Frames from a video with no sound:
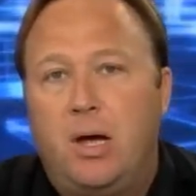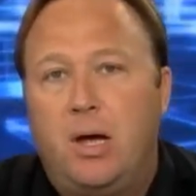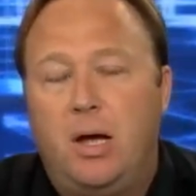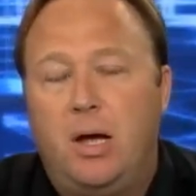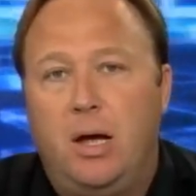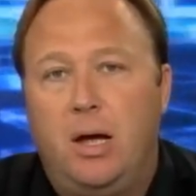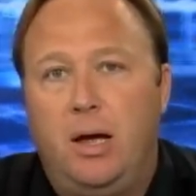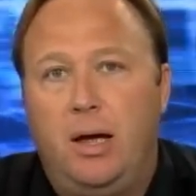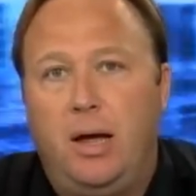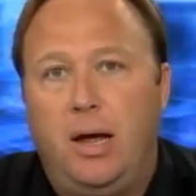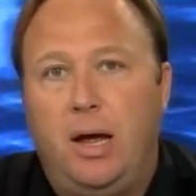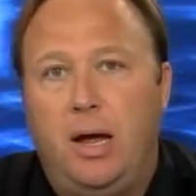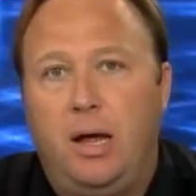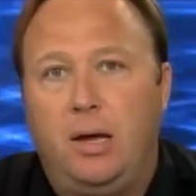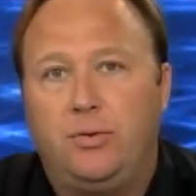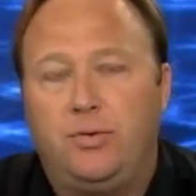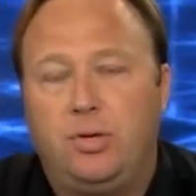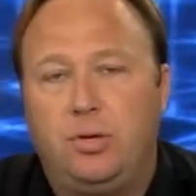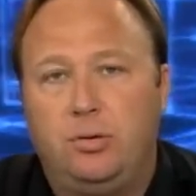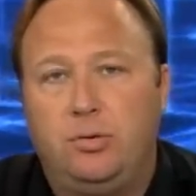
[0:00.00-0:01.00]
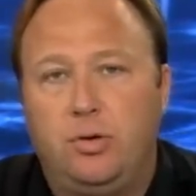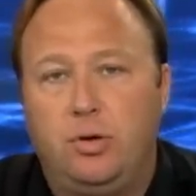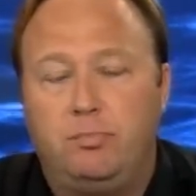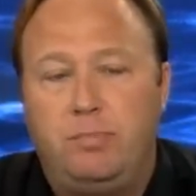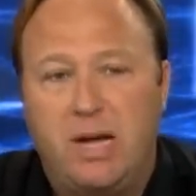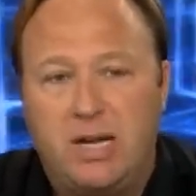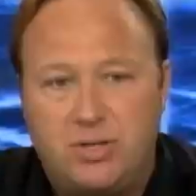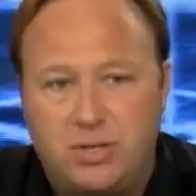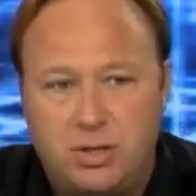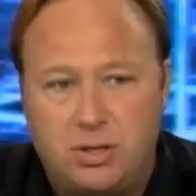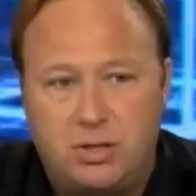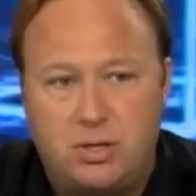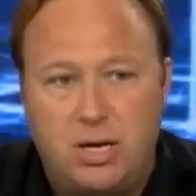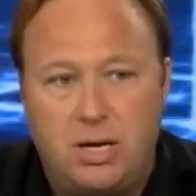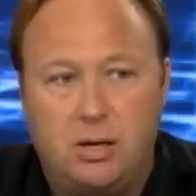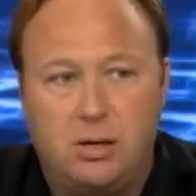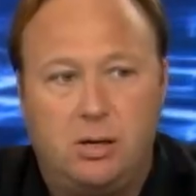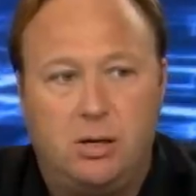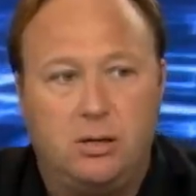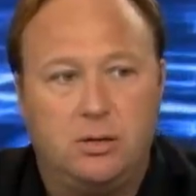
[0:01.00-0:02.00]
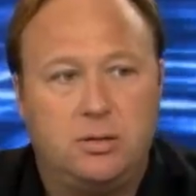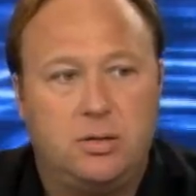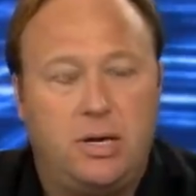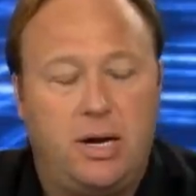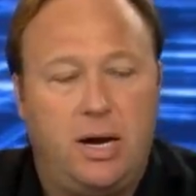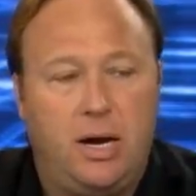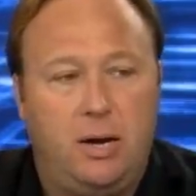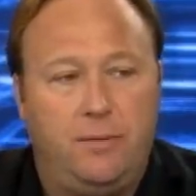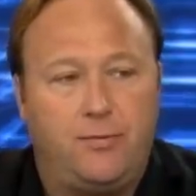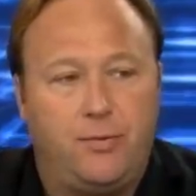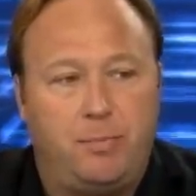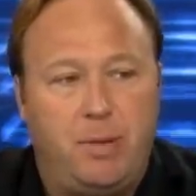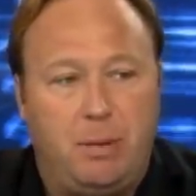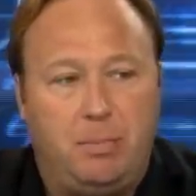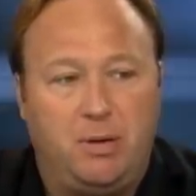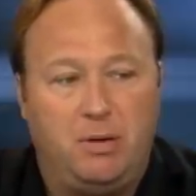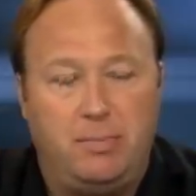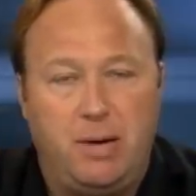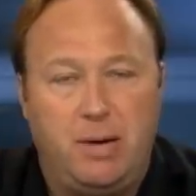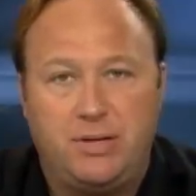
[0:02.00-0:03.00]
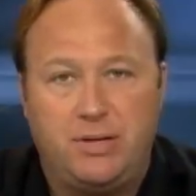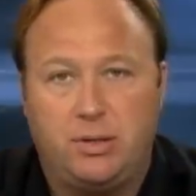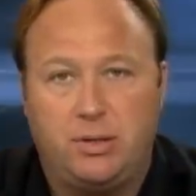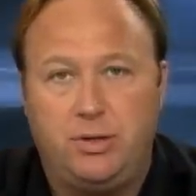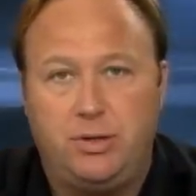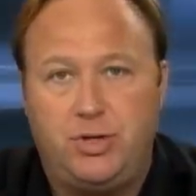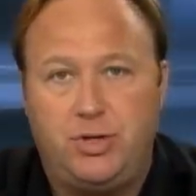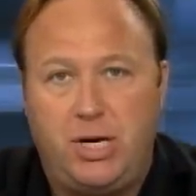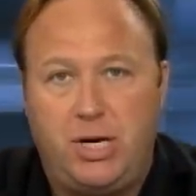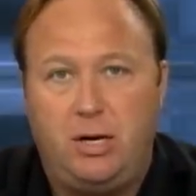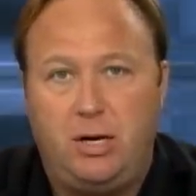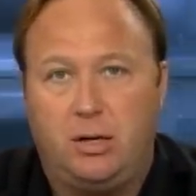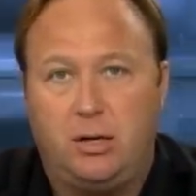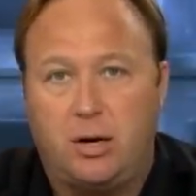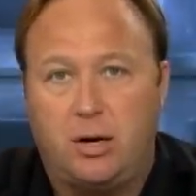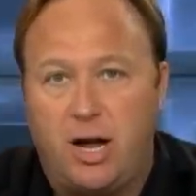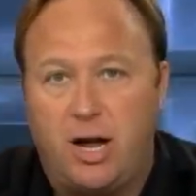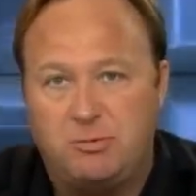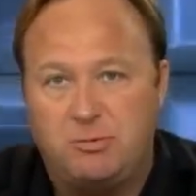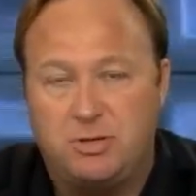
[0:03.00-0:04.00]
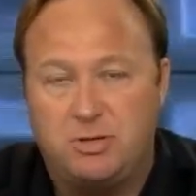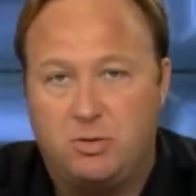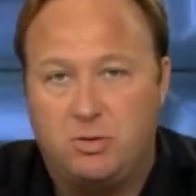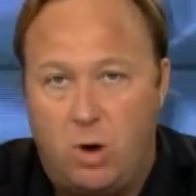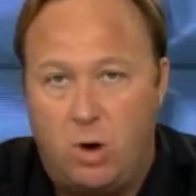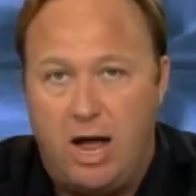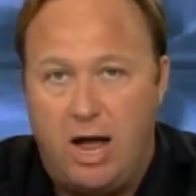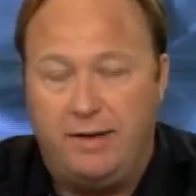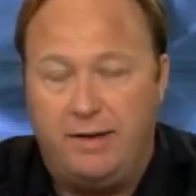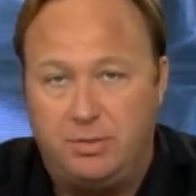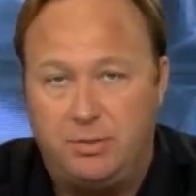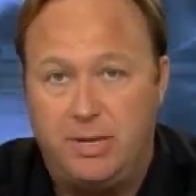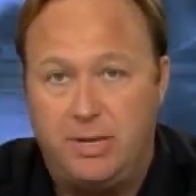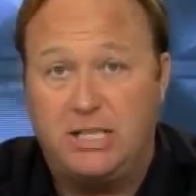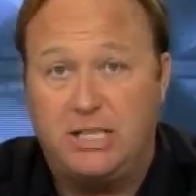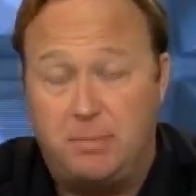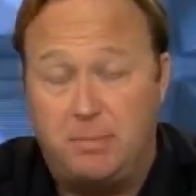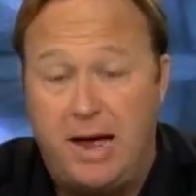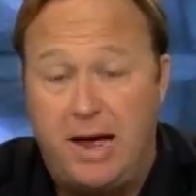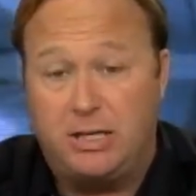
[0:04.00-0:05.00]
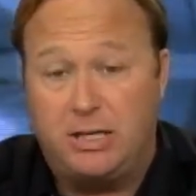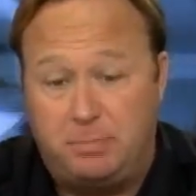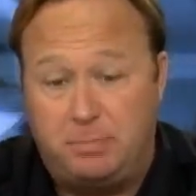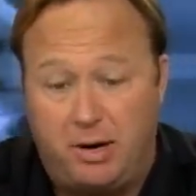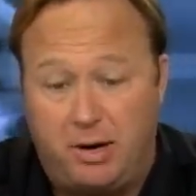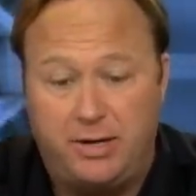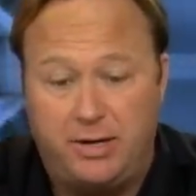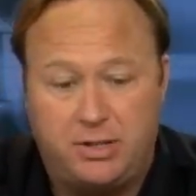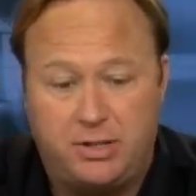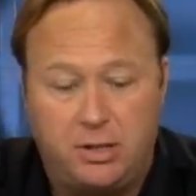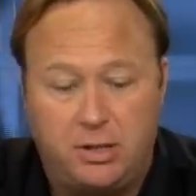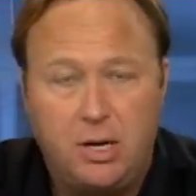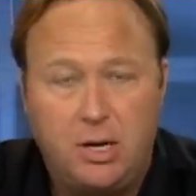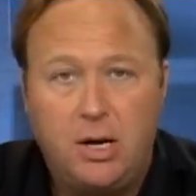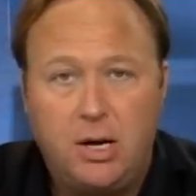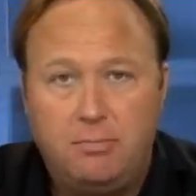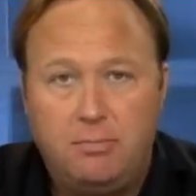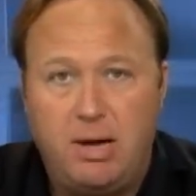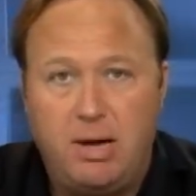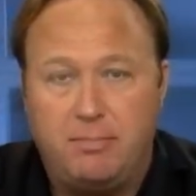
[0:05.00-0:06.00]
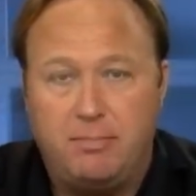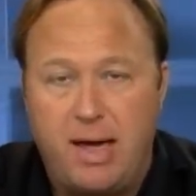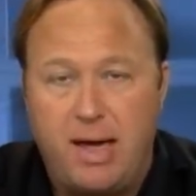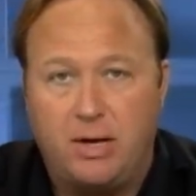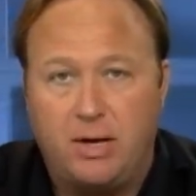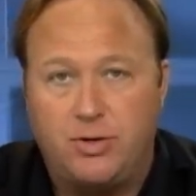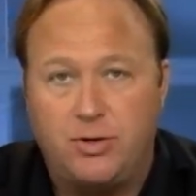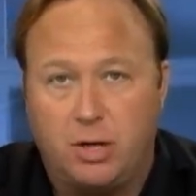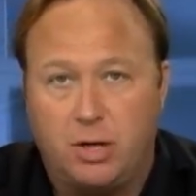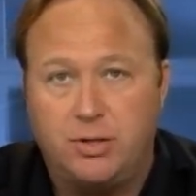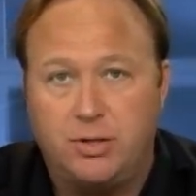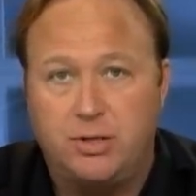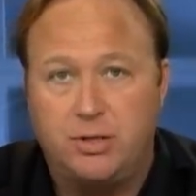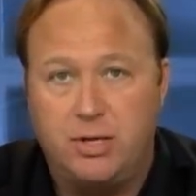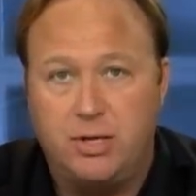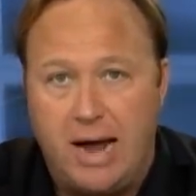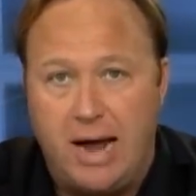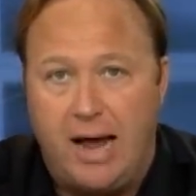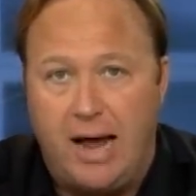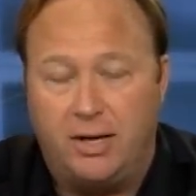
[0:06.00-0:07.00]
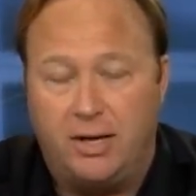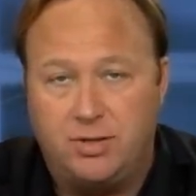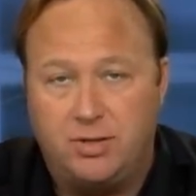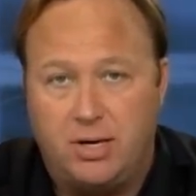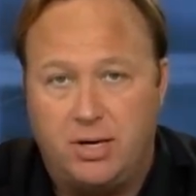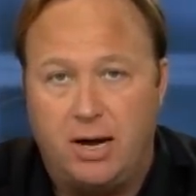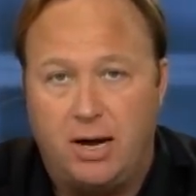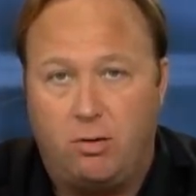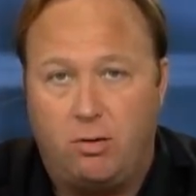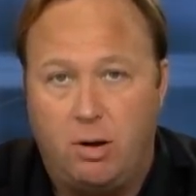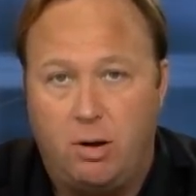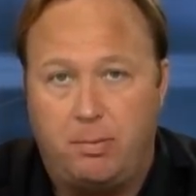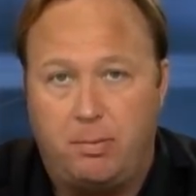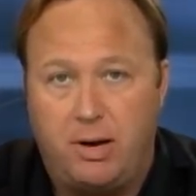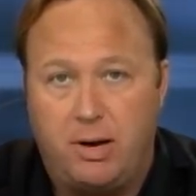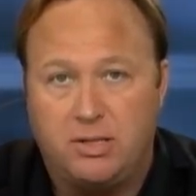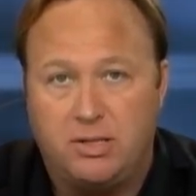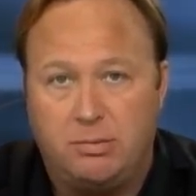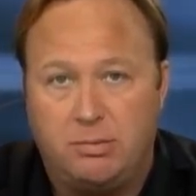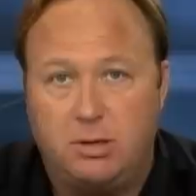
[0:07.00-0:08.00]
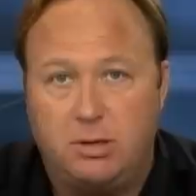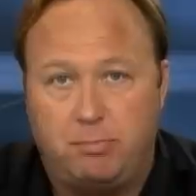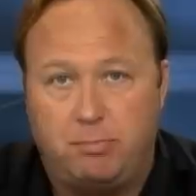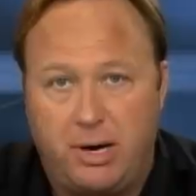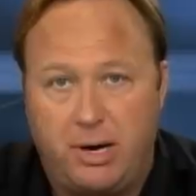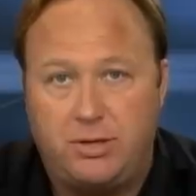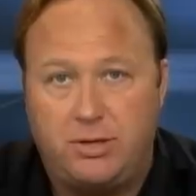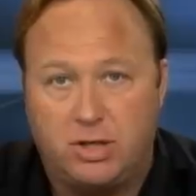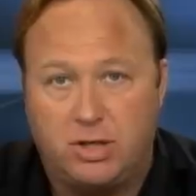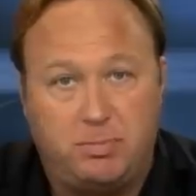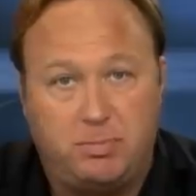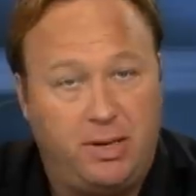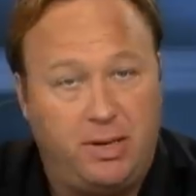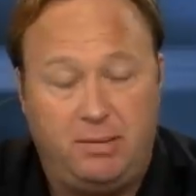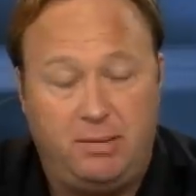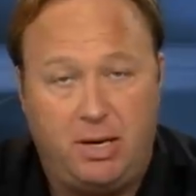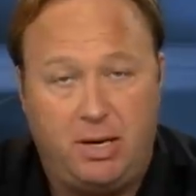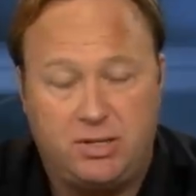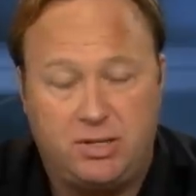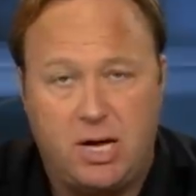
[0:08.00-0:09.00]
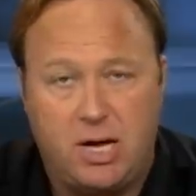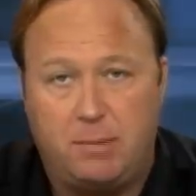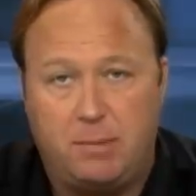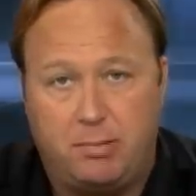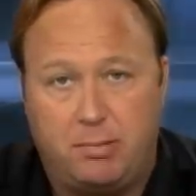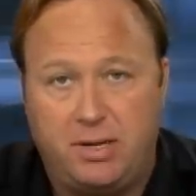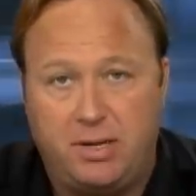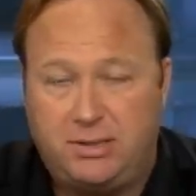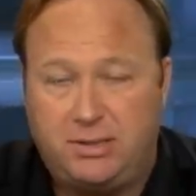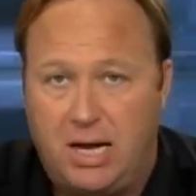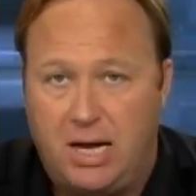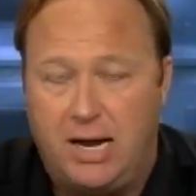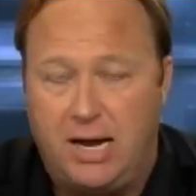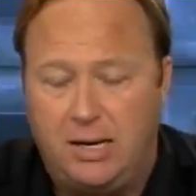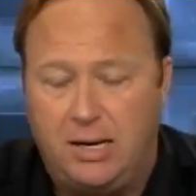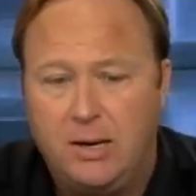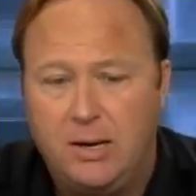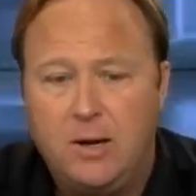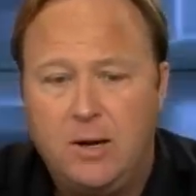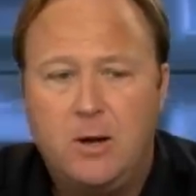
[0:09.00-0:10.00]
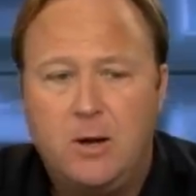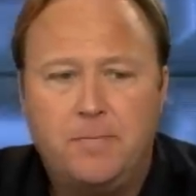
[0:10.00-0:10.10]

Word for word: uh, and to do business deals and for people to basically cheat on their husbands and wives. And that's my experience in big mega churches in Dallas. And I grew up around some of the preachers. Believe me, it's not a pretty sight.